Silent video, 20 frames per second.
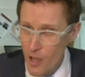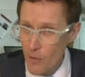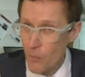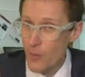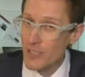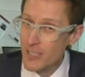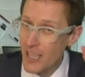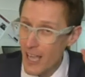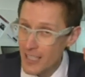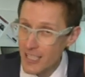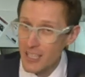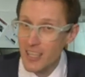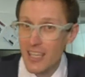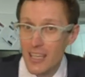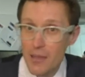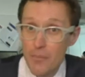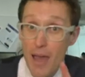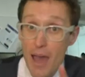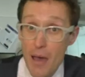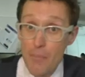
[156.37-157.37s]
we start to think
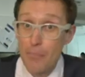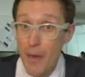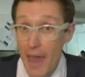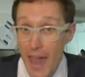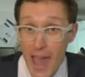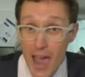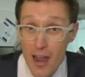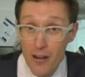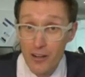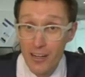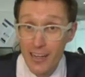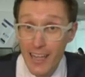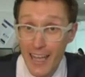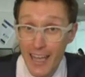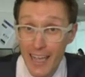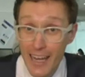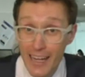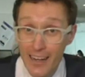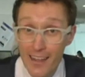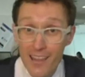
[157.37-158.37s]
about power
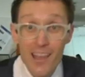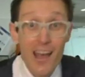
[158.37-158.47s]
again.